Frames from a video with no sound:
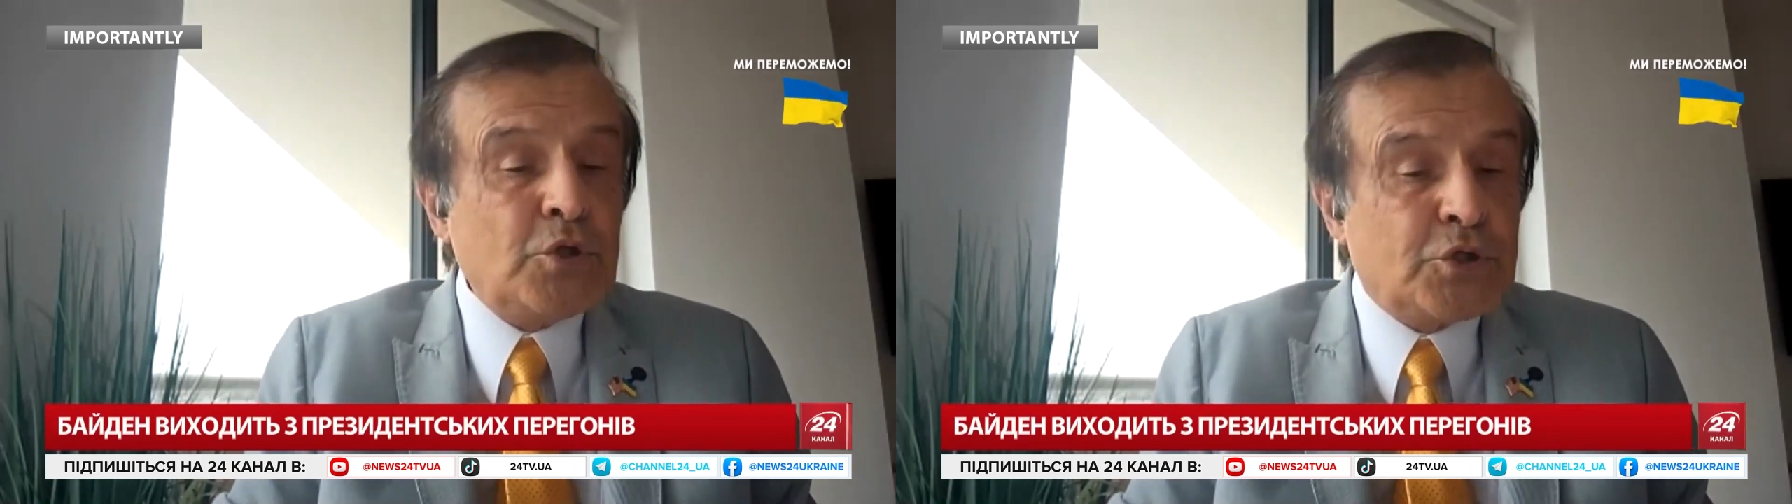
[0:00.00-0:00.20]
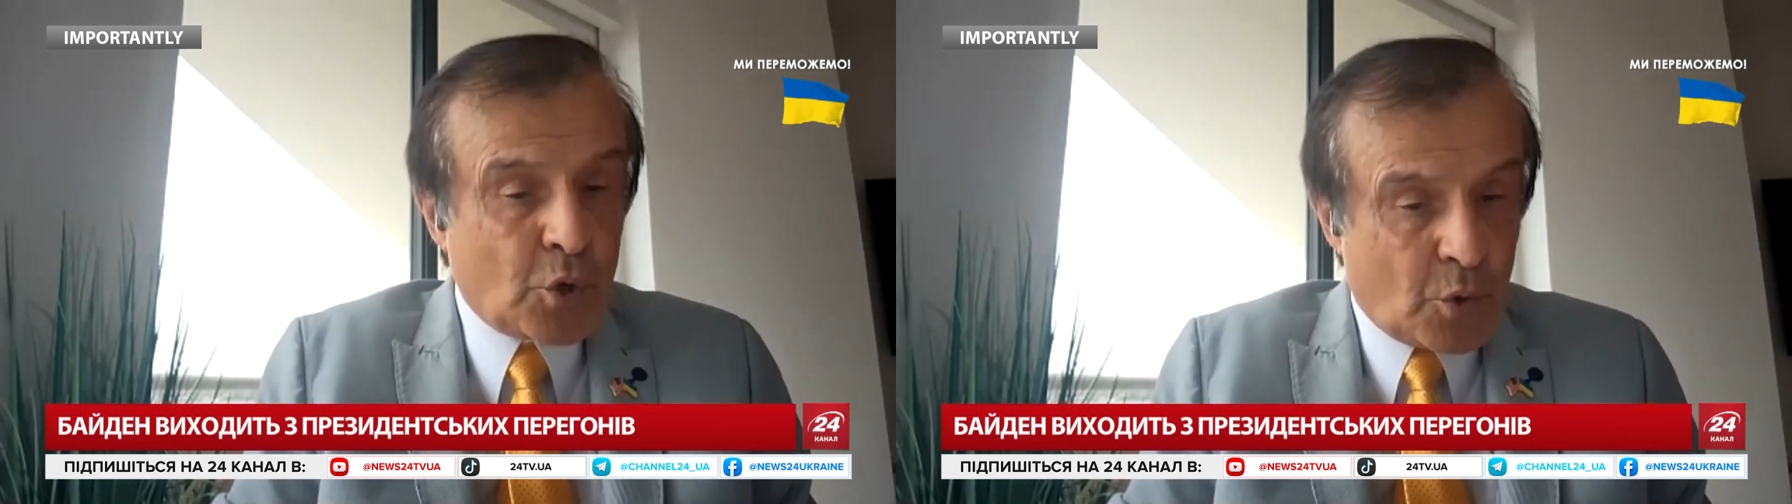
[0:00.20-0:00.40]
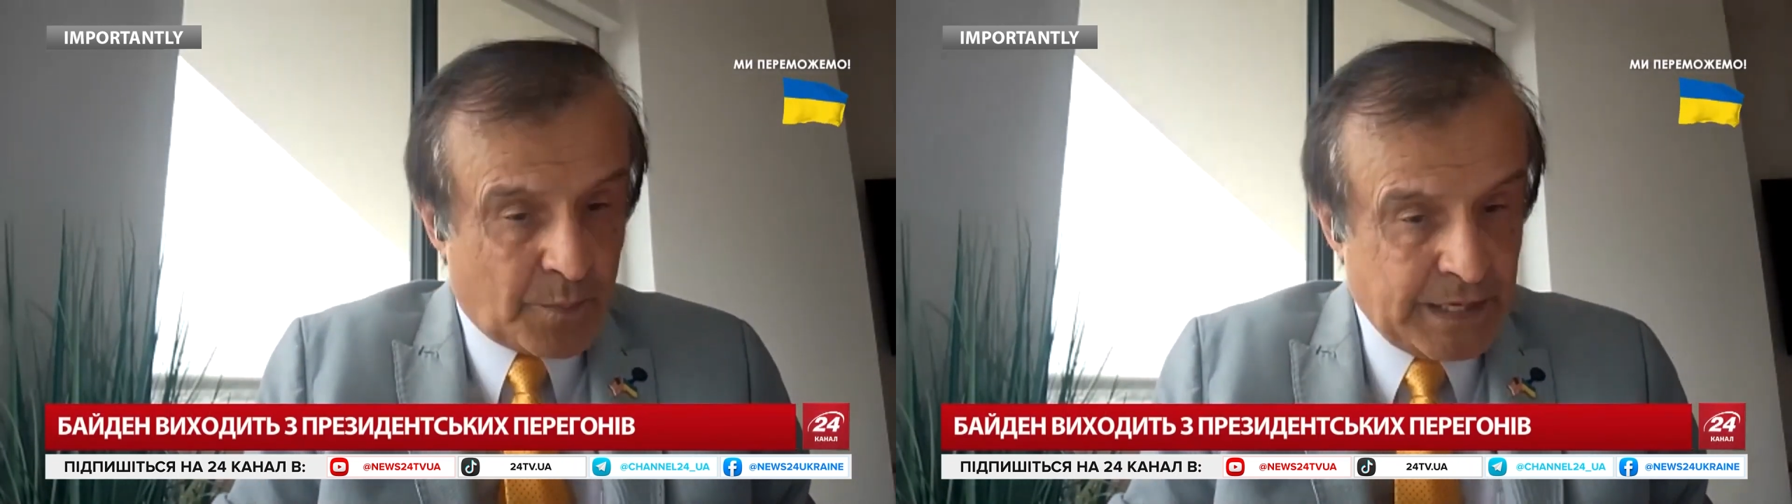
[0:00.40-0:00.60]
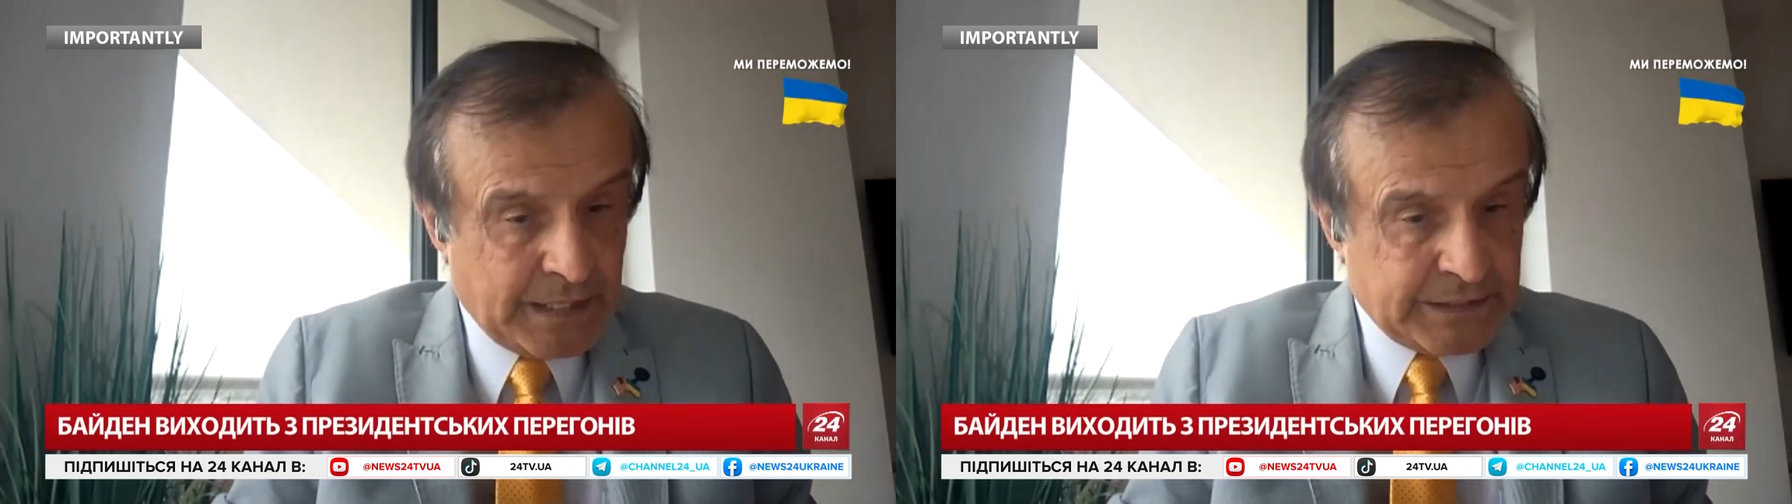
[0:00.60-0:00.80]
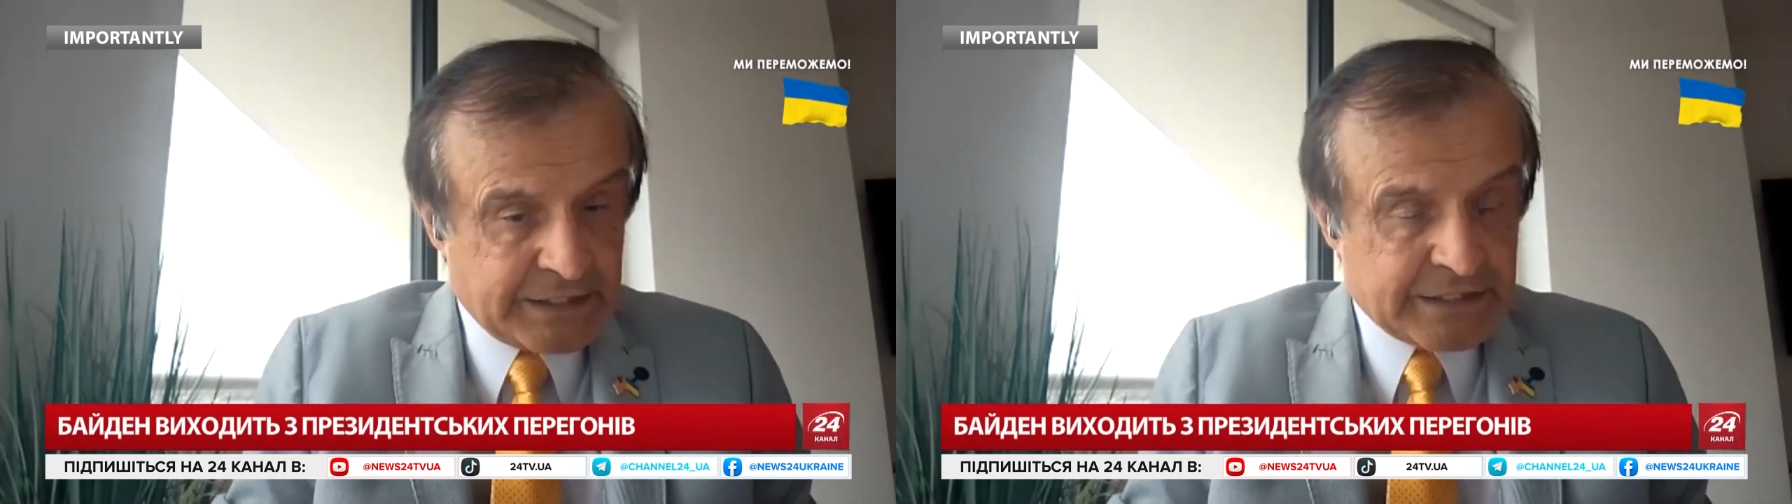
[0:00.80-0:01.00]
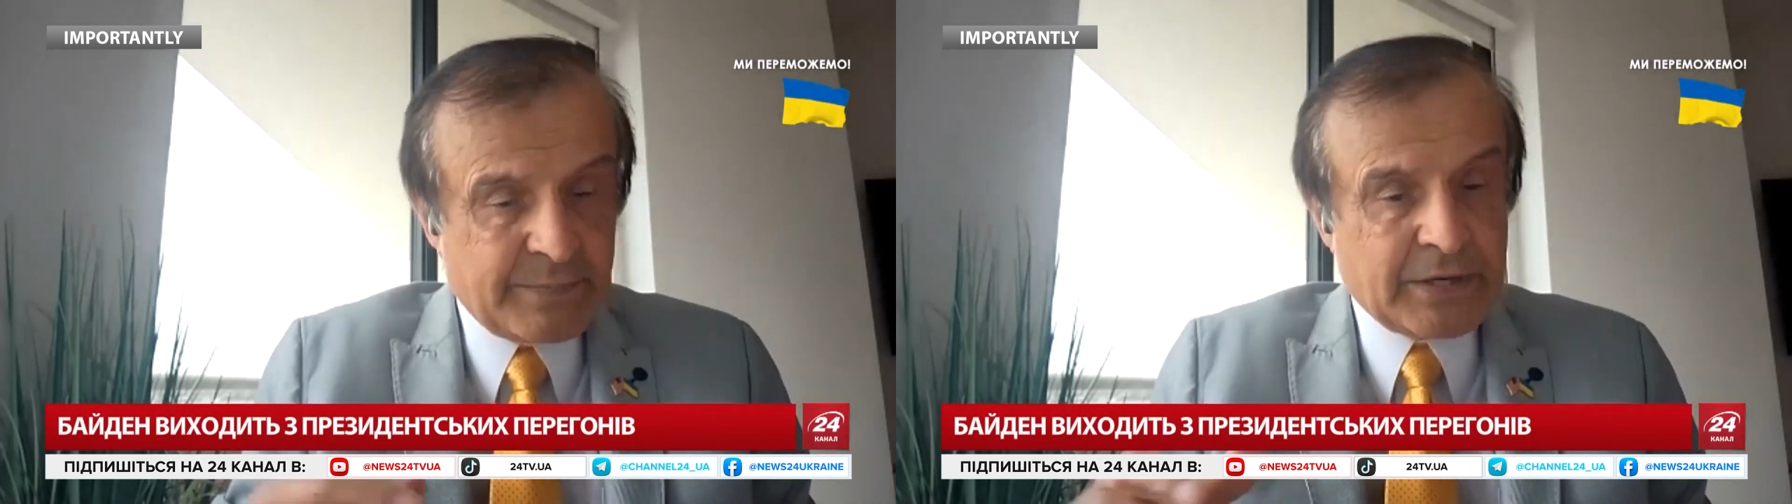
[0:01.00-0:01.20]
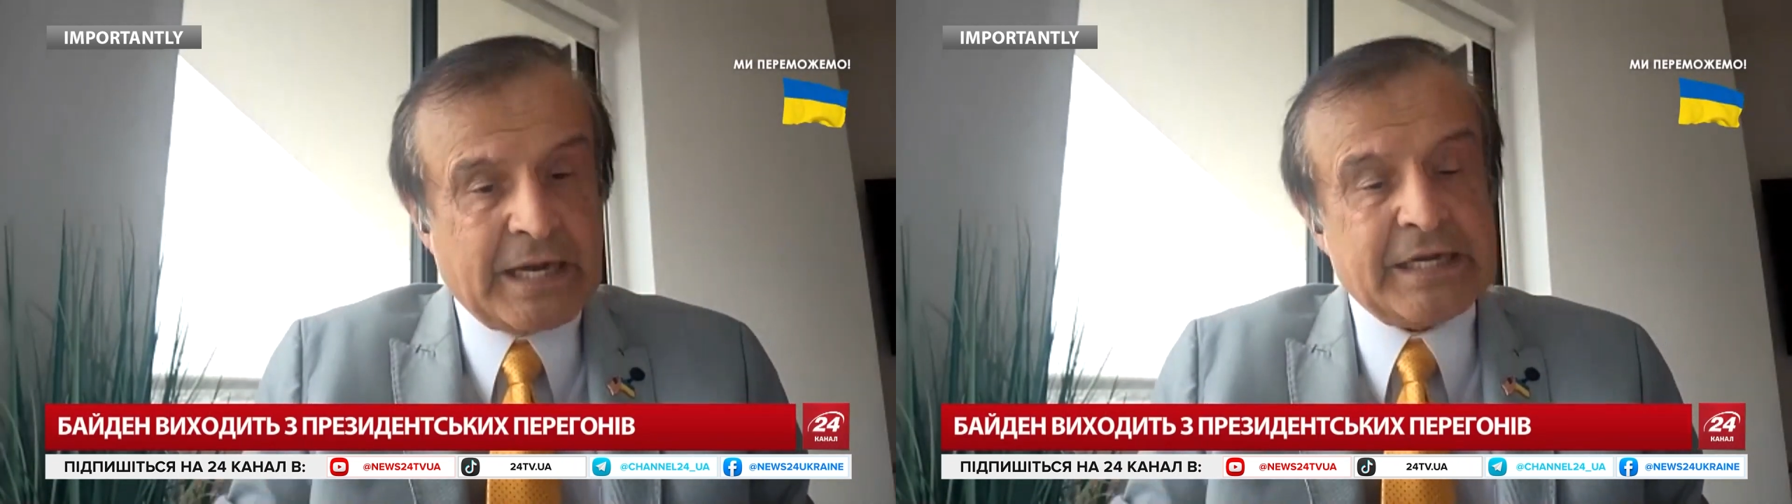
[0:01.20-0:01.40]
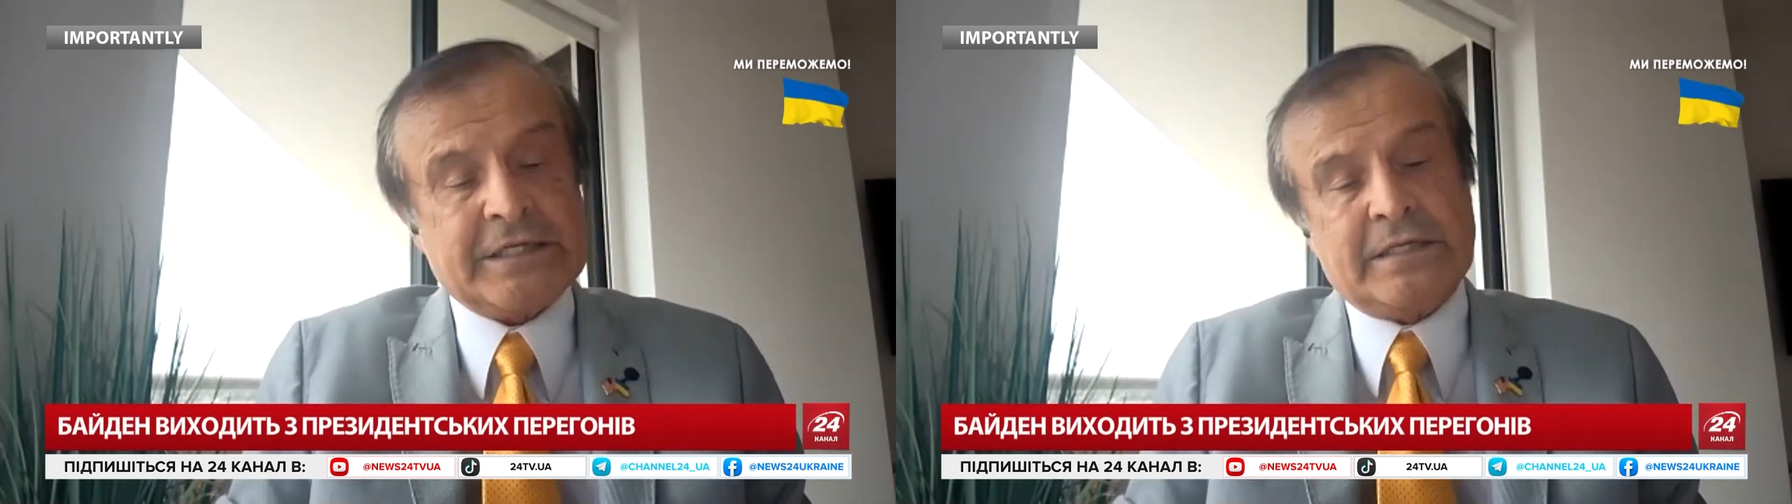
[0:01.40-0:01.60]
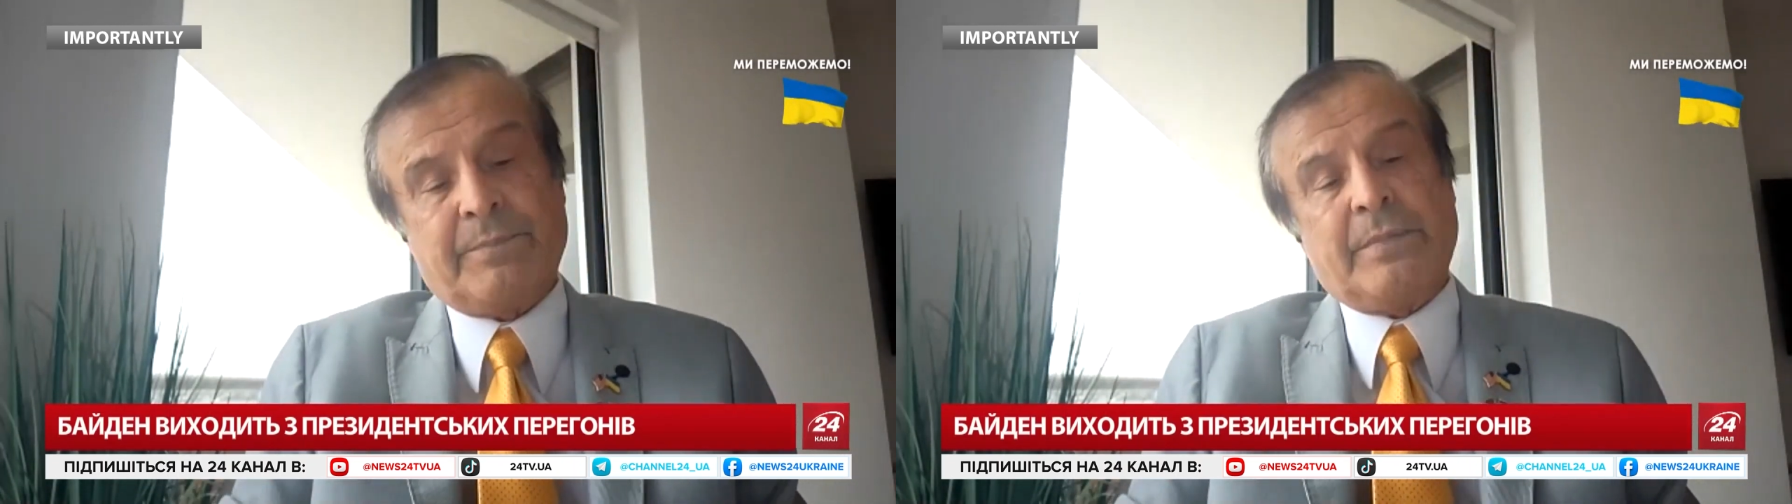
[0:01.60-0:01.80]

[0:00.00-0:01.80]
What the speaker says: going to, for example,